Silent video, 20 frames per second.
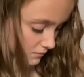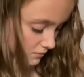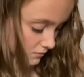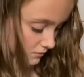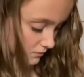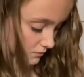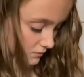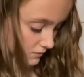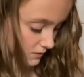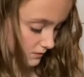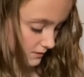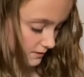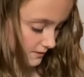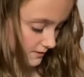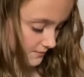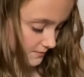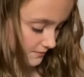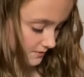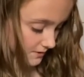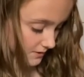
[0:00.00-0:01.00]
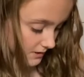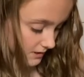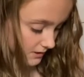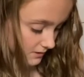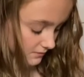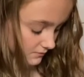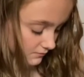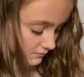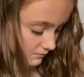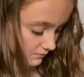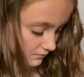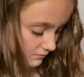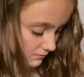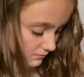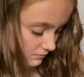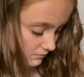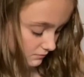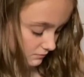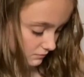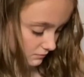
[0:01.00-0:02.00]
Holding it up to like the
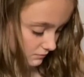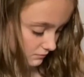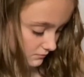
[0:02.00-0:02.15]
roof.